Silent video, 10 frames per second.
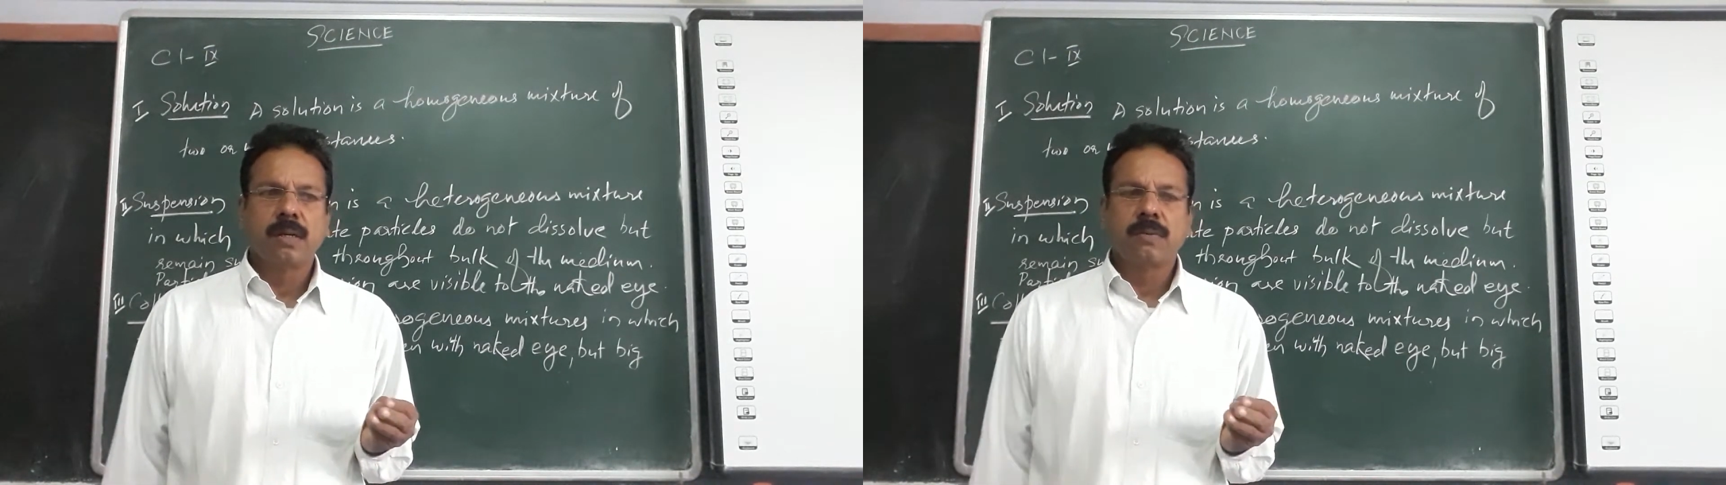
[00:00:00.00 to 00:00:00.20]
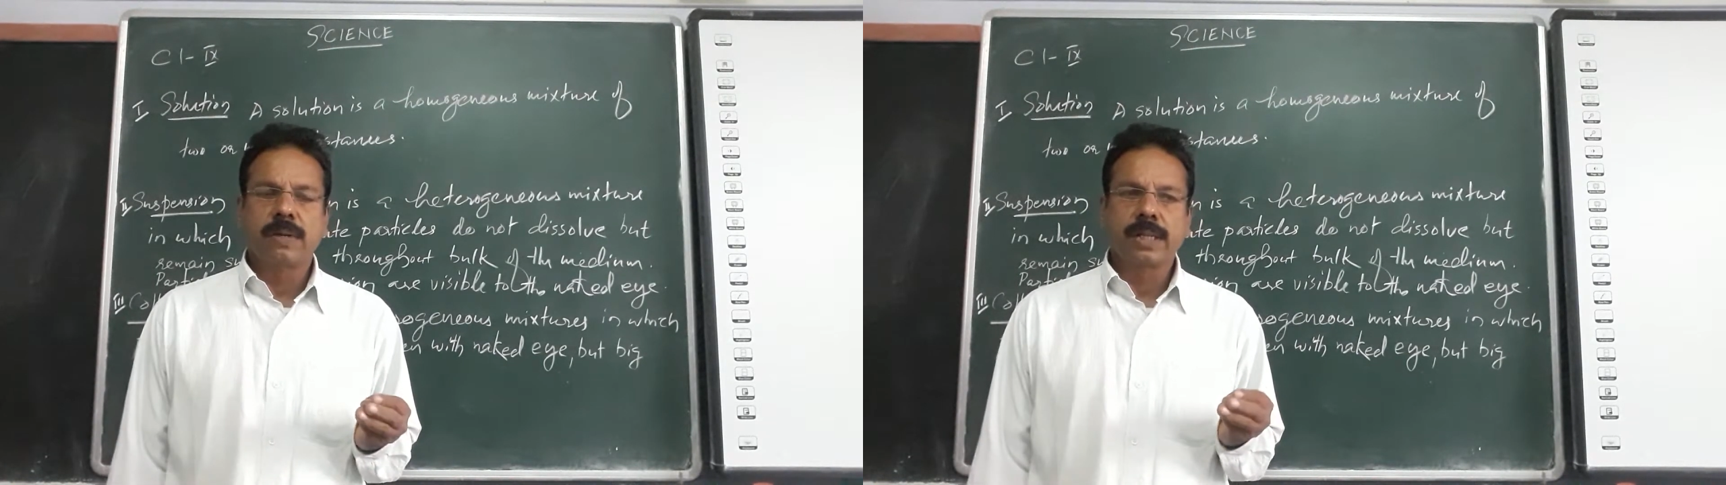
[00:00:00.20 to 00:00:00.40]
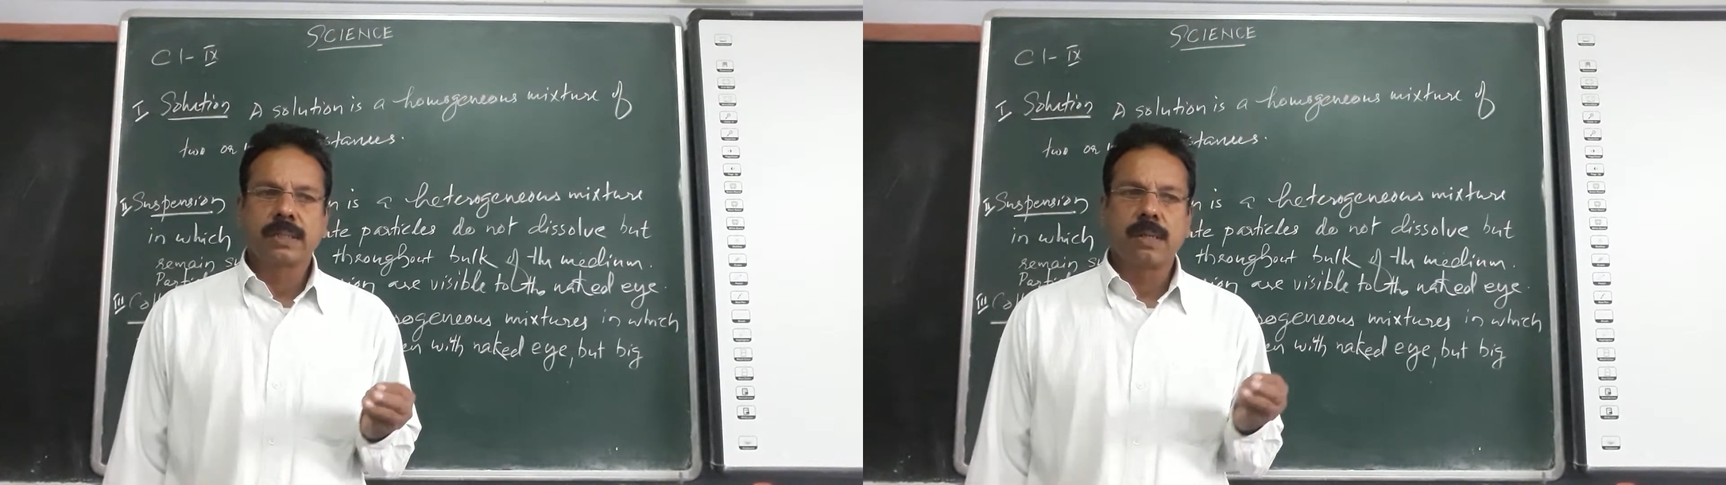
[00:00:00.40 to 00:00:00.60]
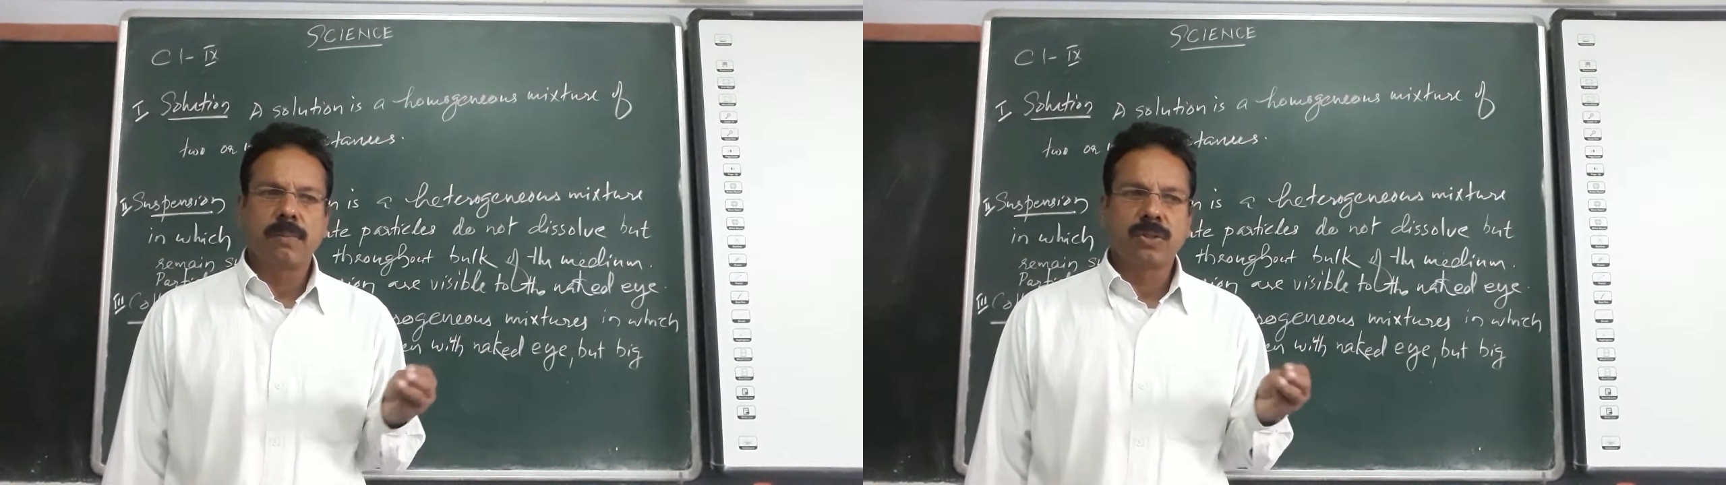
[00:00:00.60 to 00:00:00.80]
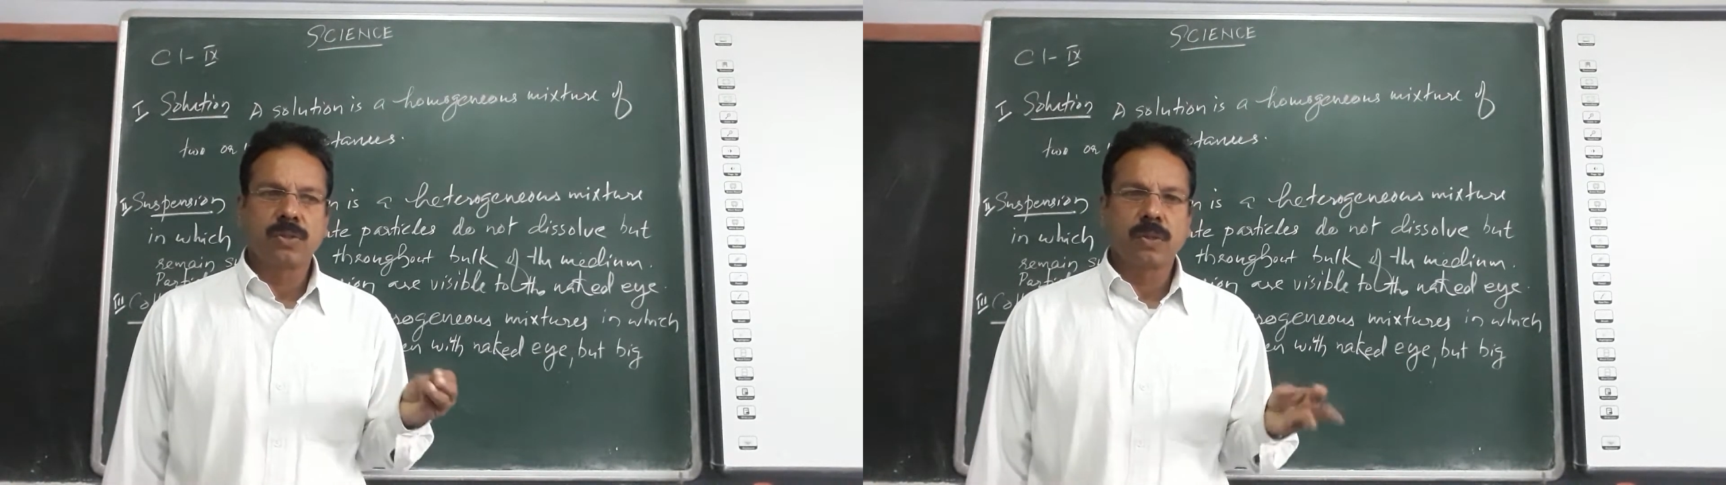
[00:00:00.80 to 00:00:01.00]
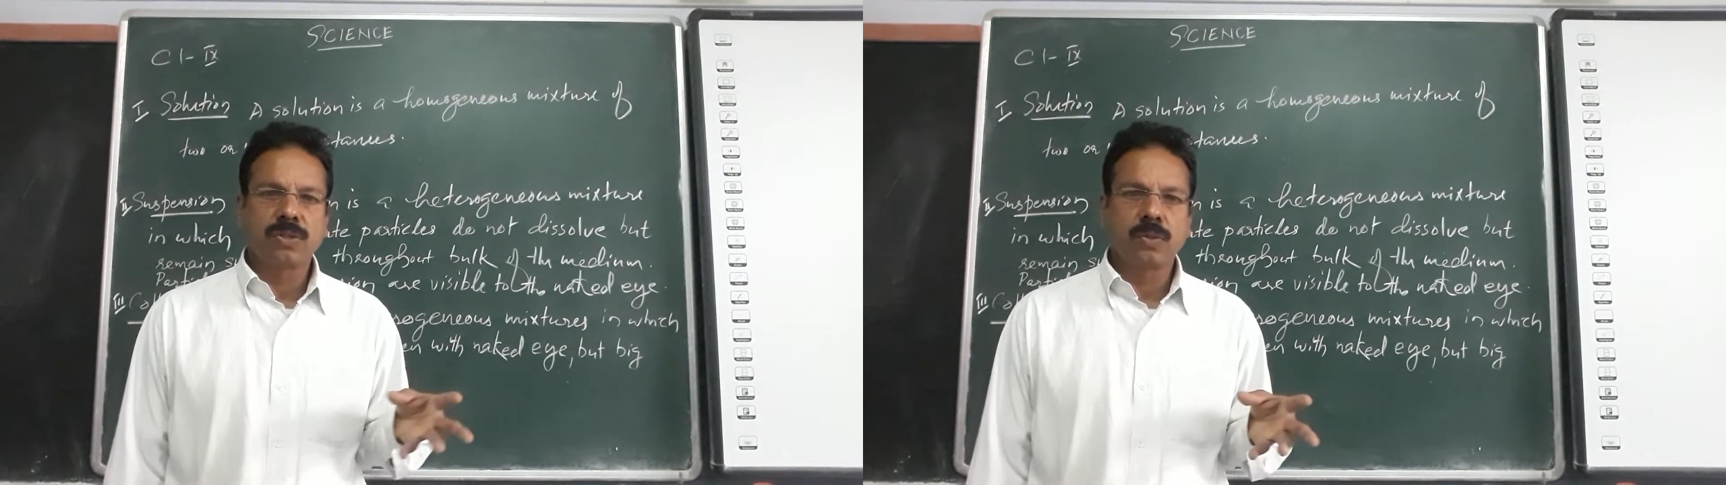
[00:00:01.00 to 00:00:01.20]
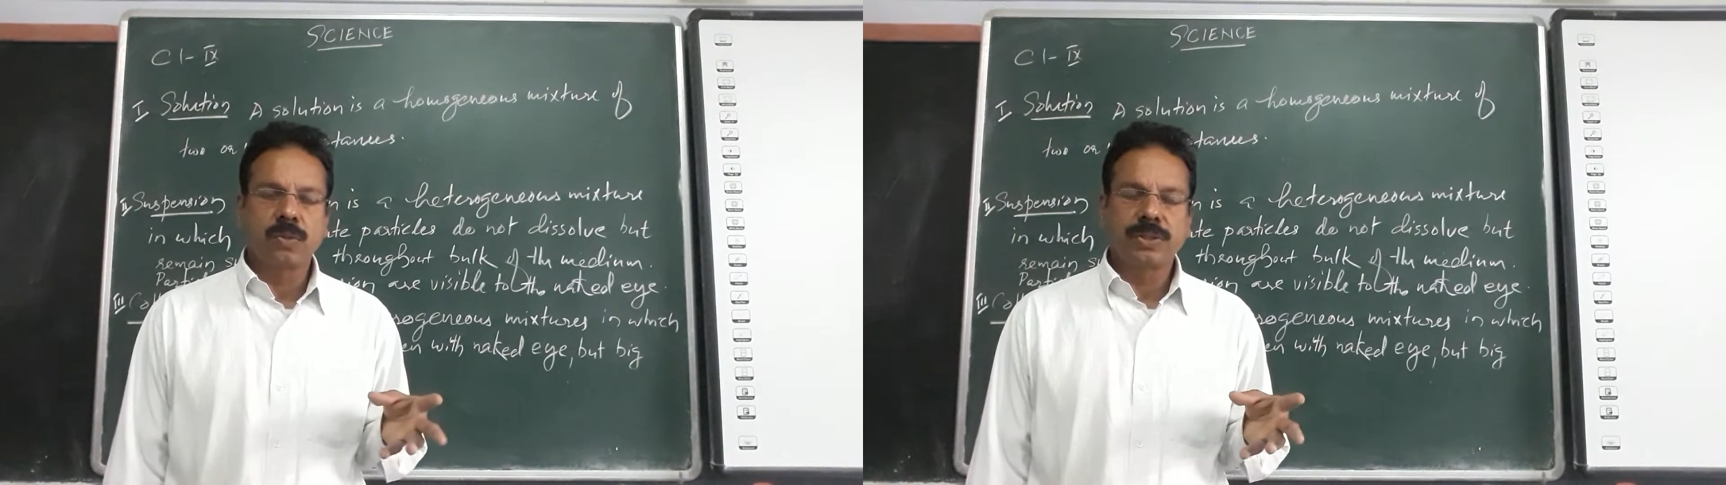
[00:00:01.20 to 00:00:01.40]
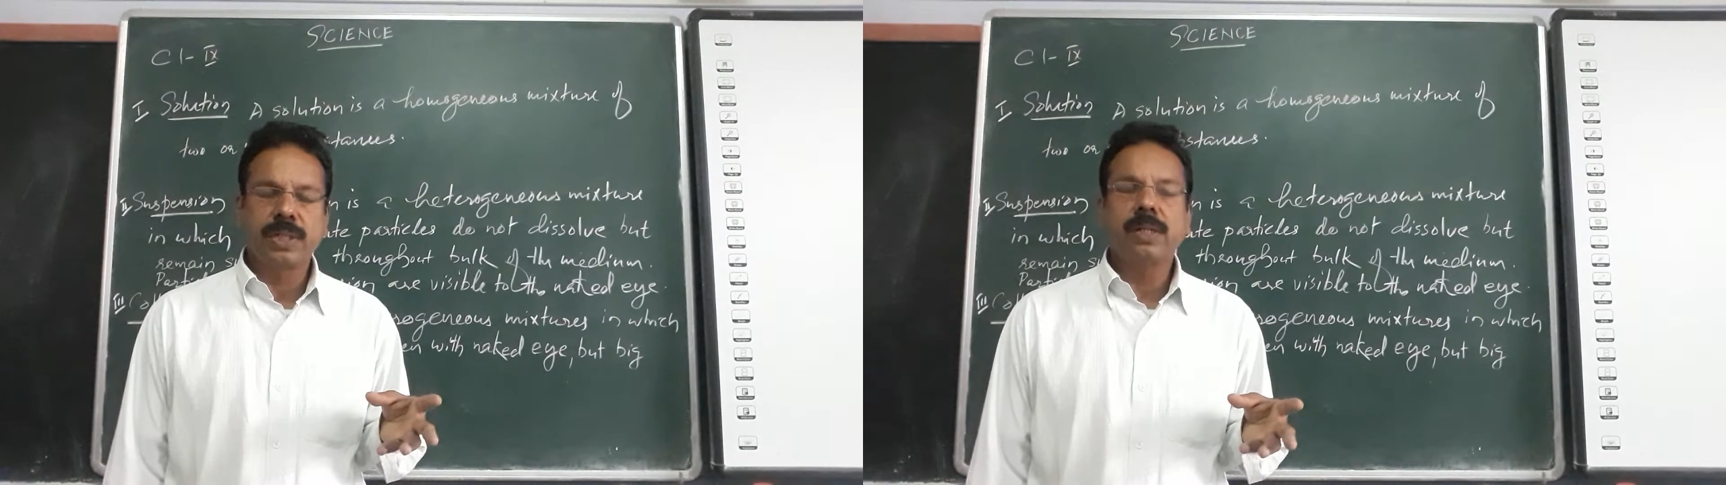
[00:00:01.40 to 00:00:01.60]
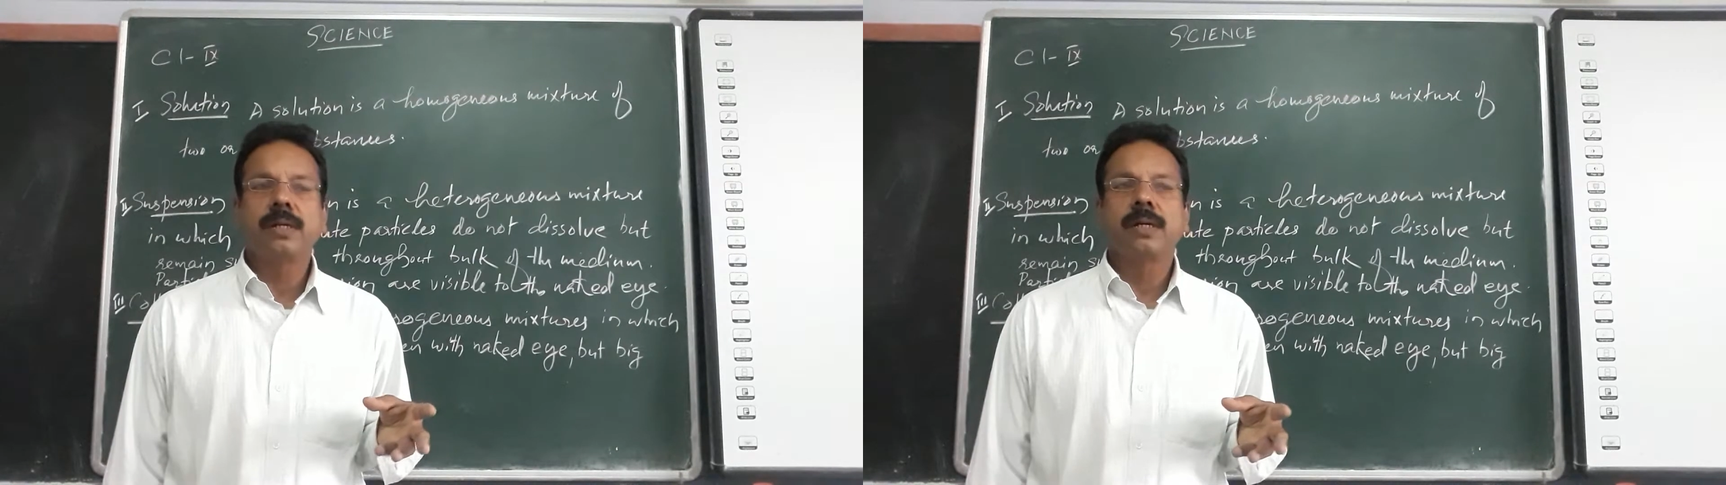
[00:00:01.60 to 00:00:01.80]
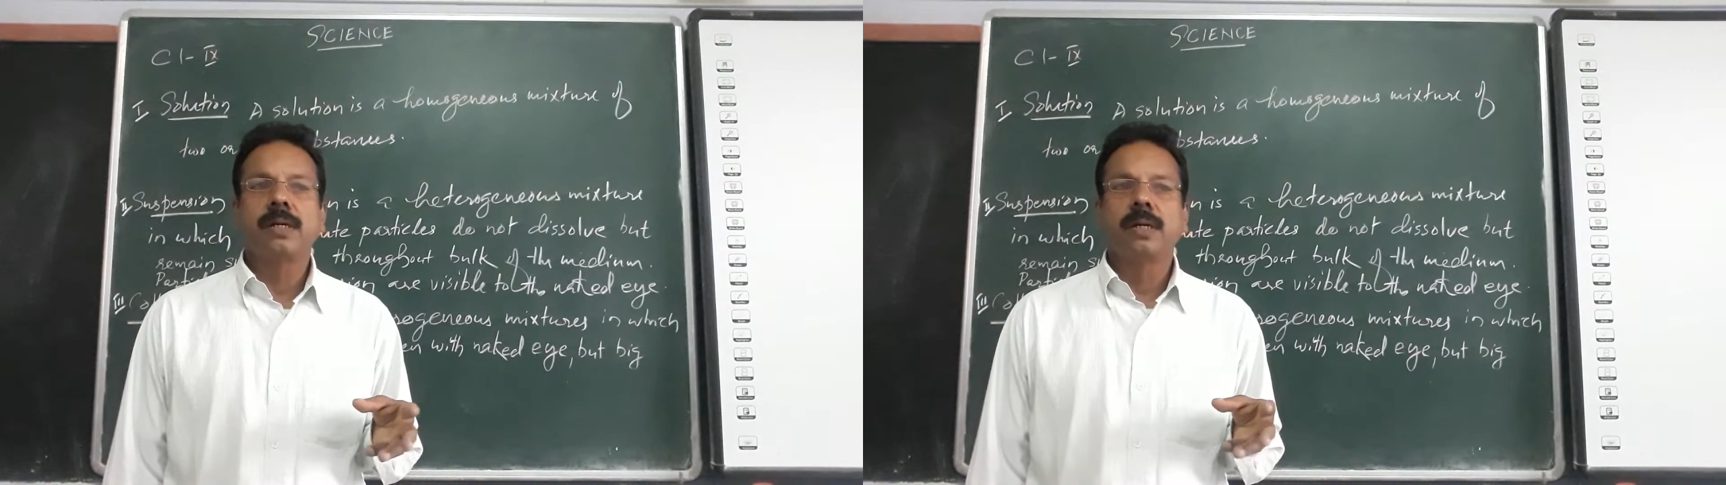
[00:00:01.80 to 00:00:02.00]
for example, sugar solution.